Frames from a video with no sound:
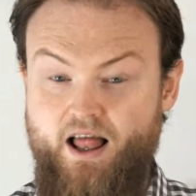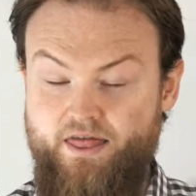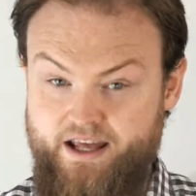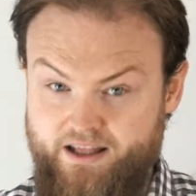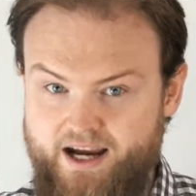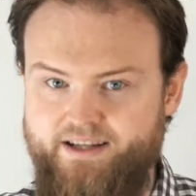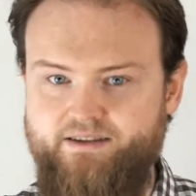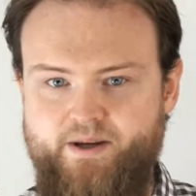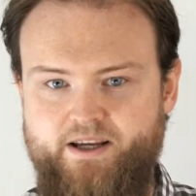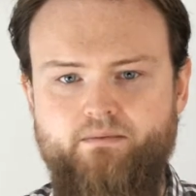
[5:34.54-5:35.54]
they lied to
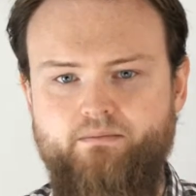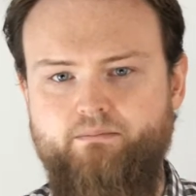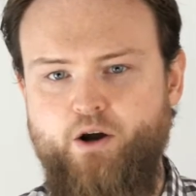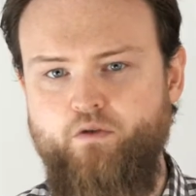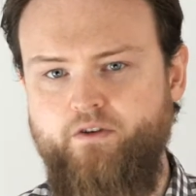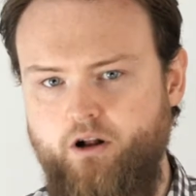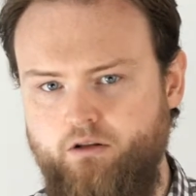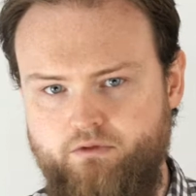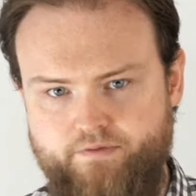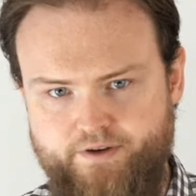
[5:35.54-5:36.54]
me. My overall
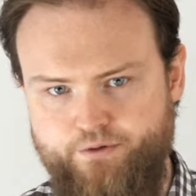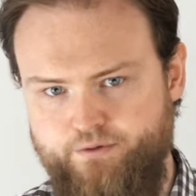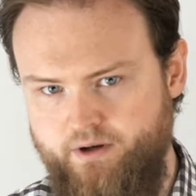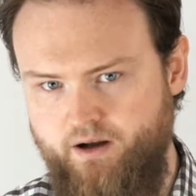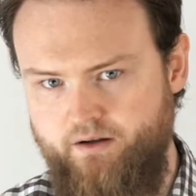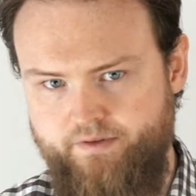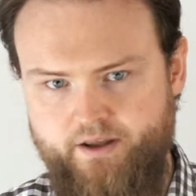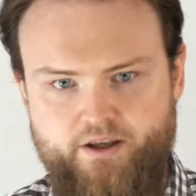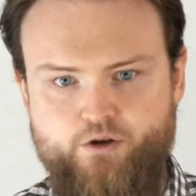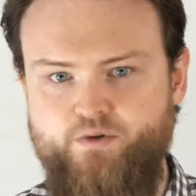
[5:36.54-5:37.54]
review of
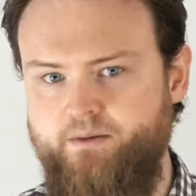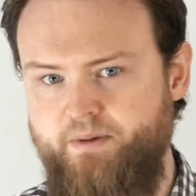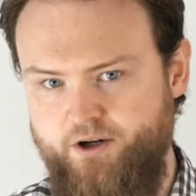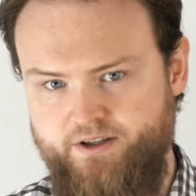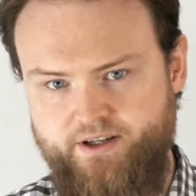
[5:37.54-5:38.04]
the Union Pearson